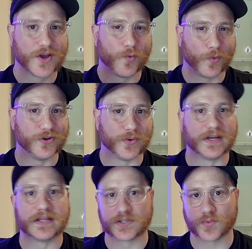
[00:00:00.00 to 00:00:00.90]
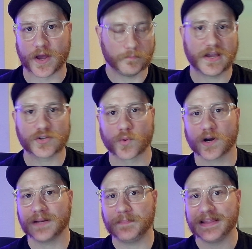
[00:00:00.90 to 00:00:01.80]
when doing it this way, because we're gonna
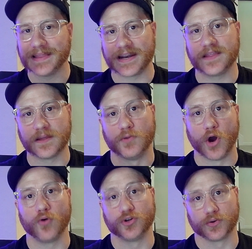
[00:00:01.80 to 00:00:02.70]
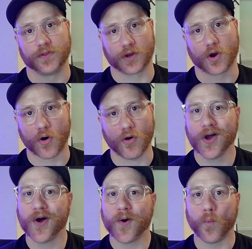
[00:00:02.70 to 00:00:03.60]
be letting them know during the call
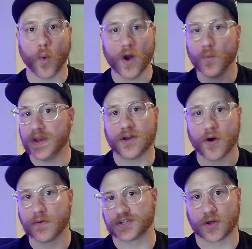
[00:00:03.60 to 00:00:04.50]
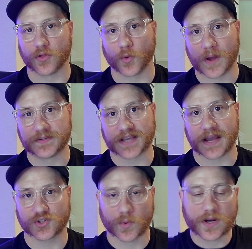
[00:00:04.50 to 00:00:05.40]
what we noticed on their website.
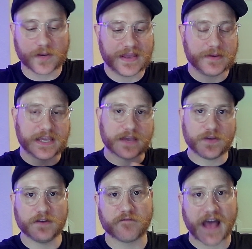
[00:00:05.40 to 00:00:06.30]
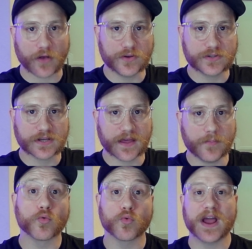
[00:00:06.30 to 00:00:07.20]
So we're gonna be giving value to them
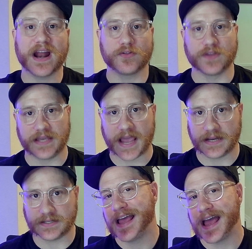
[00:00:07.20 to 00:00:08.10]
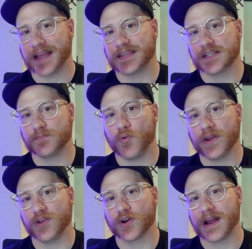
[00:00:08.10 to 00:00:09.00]
right out the gate. At this point,
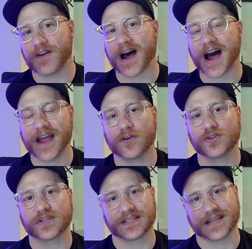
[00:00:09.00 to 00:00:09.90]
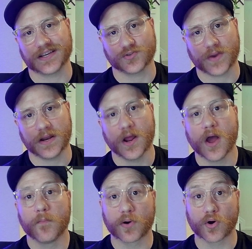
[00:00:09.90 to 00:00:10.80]
you're gonna have a higher success rate
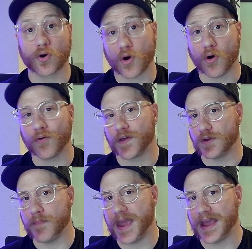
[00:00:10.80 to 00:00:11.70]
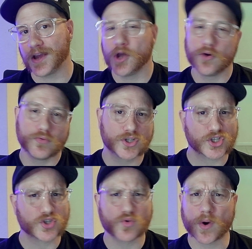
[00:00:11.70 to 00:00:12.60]
per call that you make with just
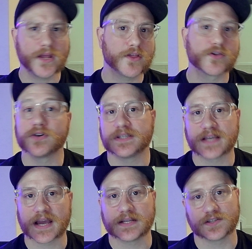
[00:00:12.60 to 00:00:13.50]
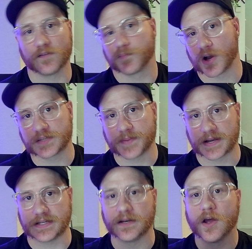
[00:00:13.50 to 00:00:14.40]
20-30 seconds of
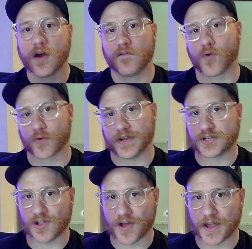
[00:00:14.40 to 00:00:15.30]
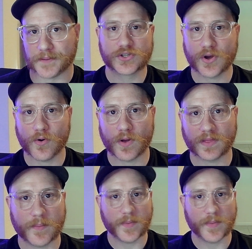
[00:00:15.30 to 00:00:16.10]
prospecting for each client. So let me